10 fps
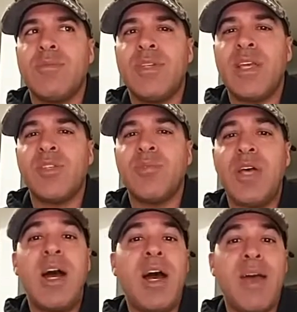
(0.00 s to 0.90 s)
take some
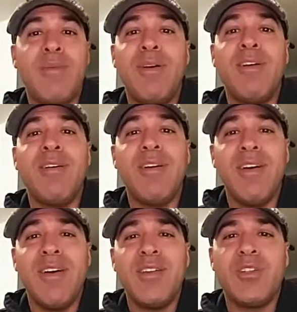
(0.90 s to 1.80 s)
time
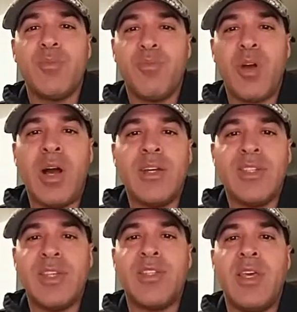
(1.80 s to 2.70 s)
to
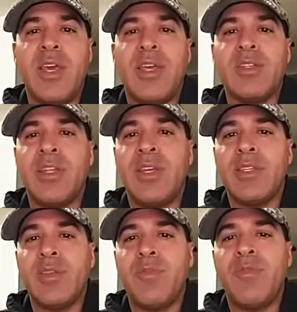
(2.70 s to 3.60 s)
process things and
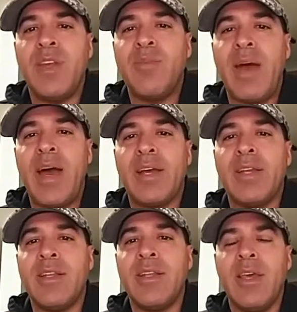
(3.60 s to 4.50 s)
get some feedback
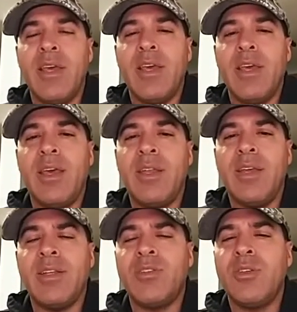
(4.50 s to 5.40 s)
and
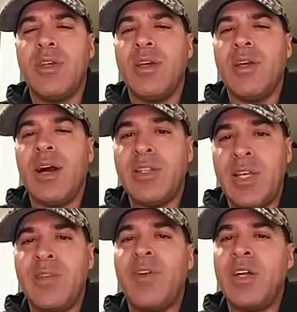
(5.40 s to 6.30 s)

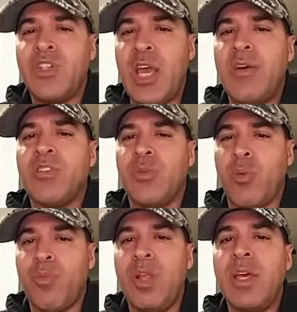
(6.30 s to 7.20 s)
identify, challenge, and
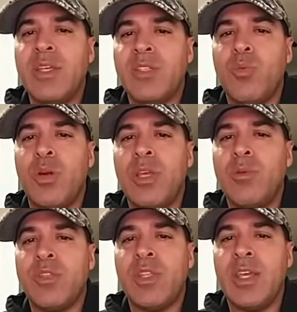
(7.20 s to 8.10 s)
replace what he
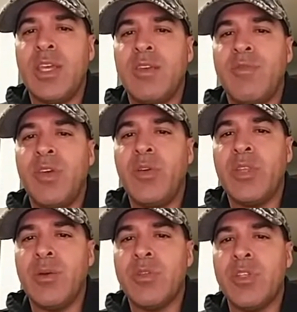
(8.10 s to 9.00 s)
was thinking and feeling
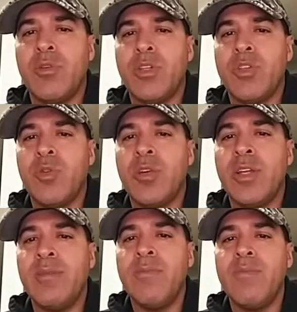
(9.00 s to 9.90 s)
that was so
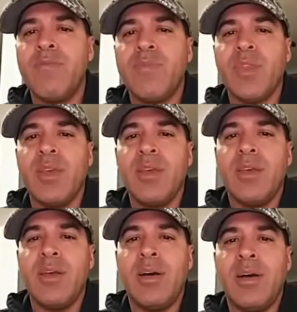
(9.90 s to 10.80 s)
distorted,
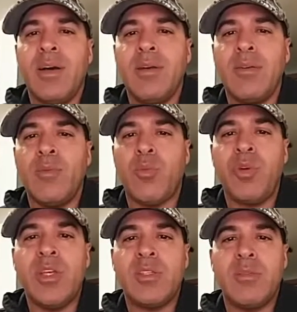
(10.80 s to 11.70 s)
and
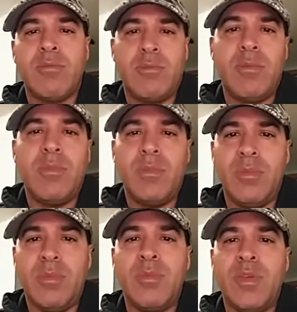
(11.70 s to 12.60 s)
replace
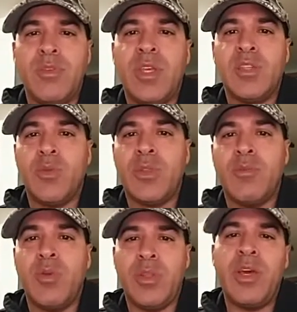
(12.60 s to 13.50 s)
those things
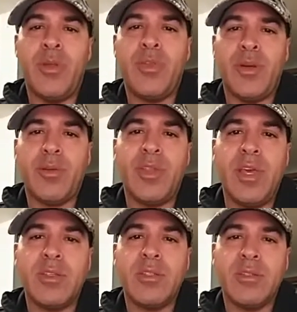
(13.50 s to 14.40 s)
with healthier
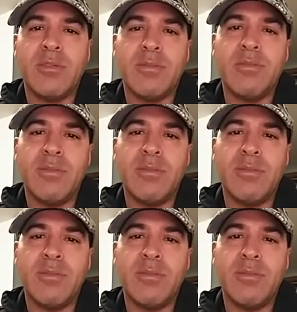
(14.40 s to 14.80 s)
things.